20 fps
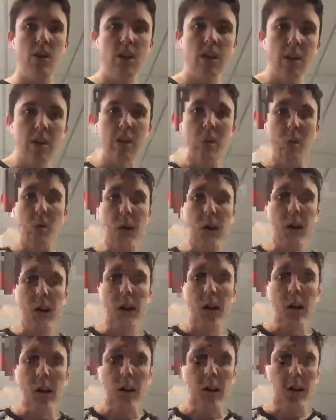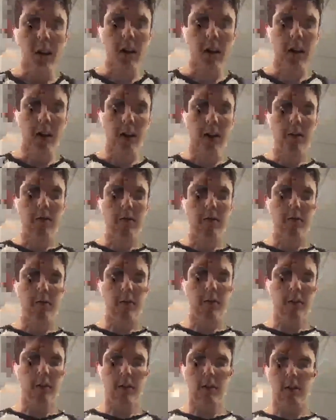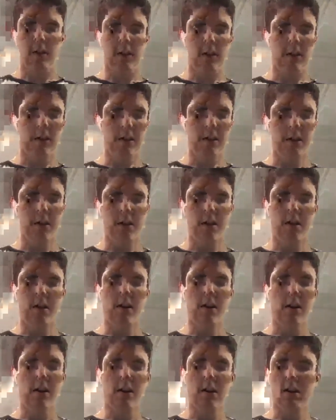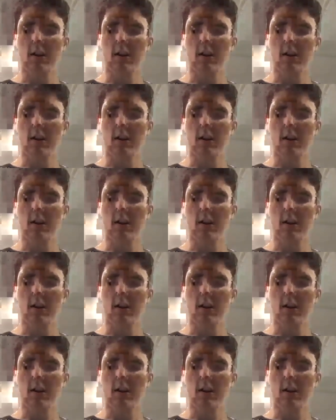We have the